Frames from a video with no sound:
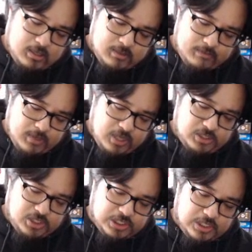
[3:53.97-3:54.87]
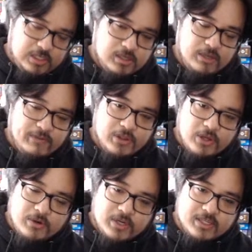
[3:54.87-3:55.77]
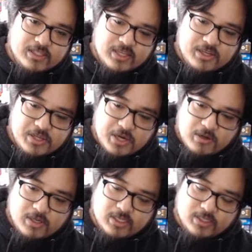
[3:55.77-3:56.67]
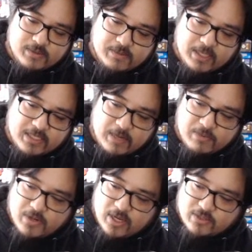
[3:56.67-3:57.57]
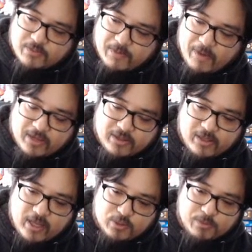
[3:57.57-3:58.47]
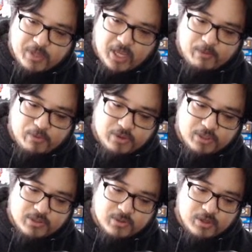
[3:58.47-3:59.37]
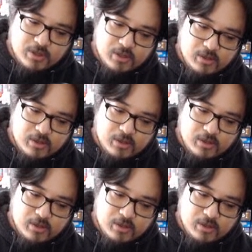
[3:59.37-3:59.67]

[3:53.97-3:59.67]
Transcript: much, even though it is, by the time you guys will be back in the classroom, it'll be April, and there's only a